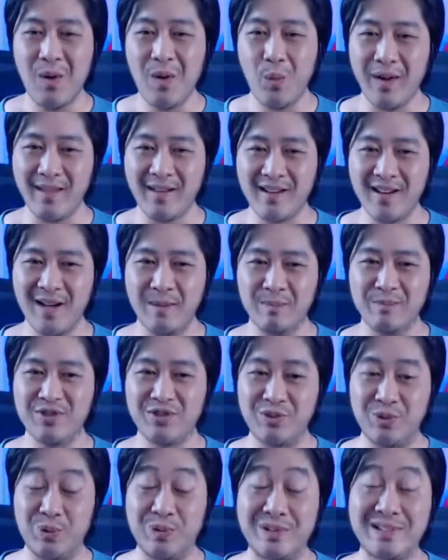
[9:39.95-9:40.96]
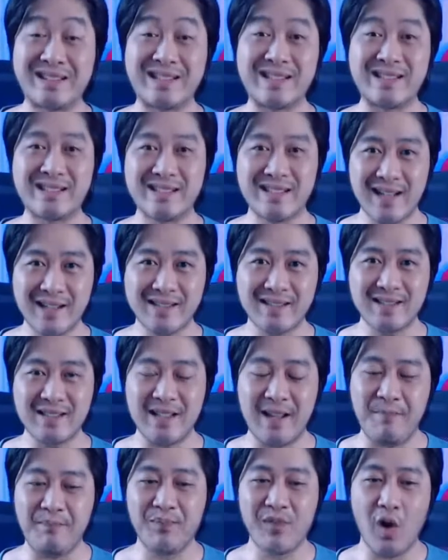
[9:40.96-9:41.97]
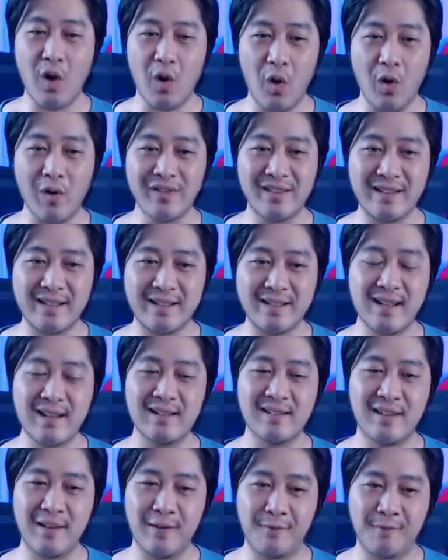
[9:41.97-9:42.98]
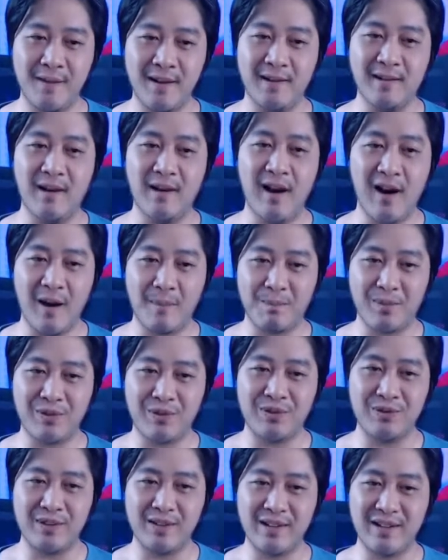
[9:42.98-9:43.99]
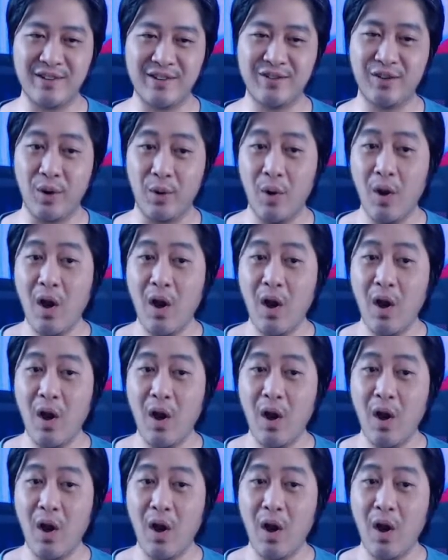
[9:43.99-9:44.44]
when it comes to discussing all these different opportunities. So